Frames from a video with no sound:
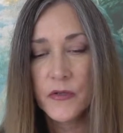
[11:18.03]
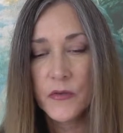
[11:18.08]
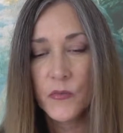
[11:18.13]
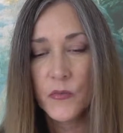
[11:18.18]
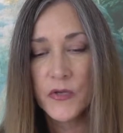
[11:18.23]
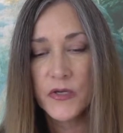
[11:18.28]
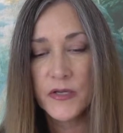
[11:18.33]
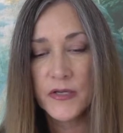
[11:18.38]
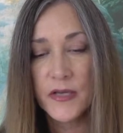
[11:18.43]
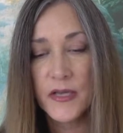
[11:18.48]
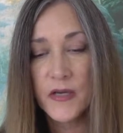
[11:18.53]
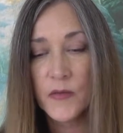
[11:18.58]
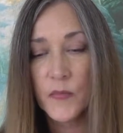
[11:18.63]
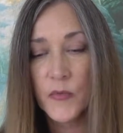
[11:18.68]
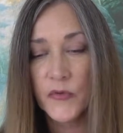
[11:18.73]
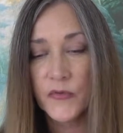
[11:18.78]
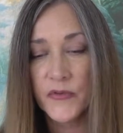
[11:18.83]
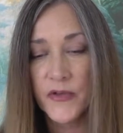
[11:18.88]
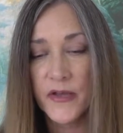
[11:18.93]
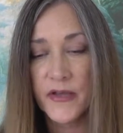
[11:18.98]
When an
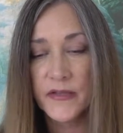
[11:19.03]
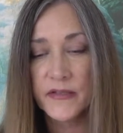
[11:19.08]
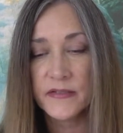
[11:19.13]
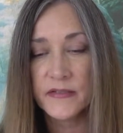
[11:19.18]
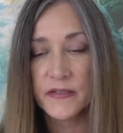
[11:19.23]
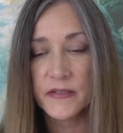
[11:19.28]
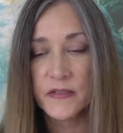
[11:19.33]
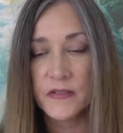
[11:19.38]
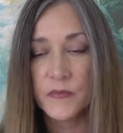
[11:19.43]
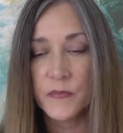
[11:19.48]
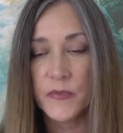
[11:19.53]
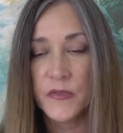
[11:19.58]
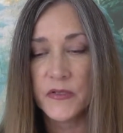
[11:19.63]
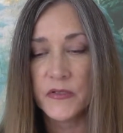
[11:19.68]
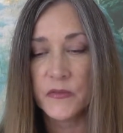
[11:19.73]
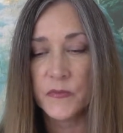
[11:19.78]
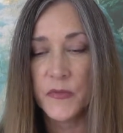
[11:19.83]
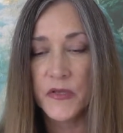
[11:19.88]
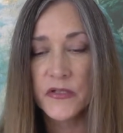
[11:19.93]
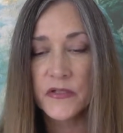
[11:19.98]
animal dies that has been
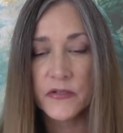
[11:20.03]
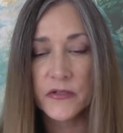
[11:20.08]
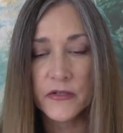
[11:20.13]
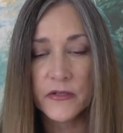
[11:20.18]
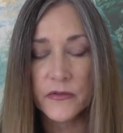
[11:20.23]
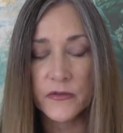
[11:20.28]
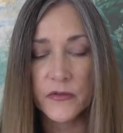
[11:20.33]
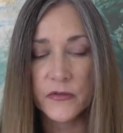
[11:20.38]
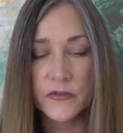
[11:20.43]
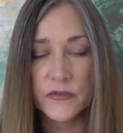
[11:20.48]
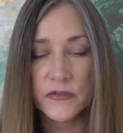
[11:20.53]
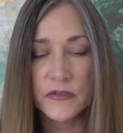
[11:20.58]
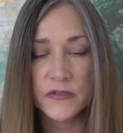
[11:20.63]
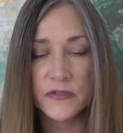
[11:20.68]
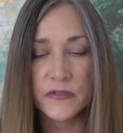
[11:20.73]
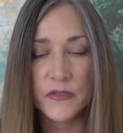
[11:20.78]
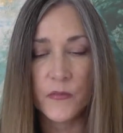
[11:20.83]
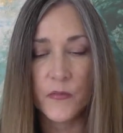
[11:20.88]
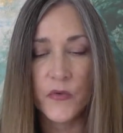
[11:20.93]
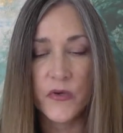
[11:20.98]
especially close to
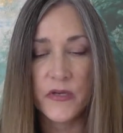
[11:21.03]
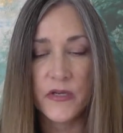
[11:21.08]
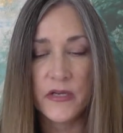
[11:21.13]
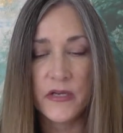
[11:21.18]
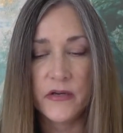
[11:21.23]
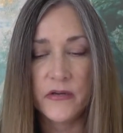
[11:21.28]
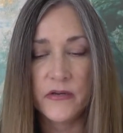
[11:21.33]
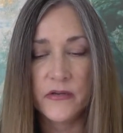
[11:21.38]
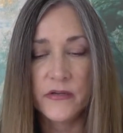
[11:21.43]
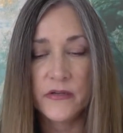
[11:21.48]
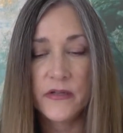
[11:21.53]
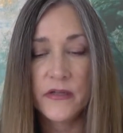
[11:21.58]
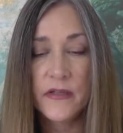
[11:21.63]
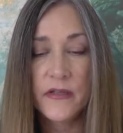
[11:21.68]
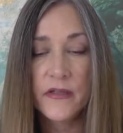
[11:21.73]
someone here,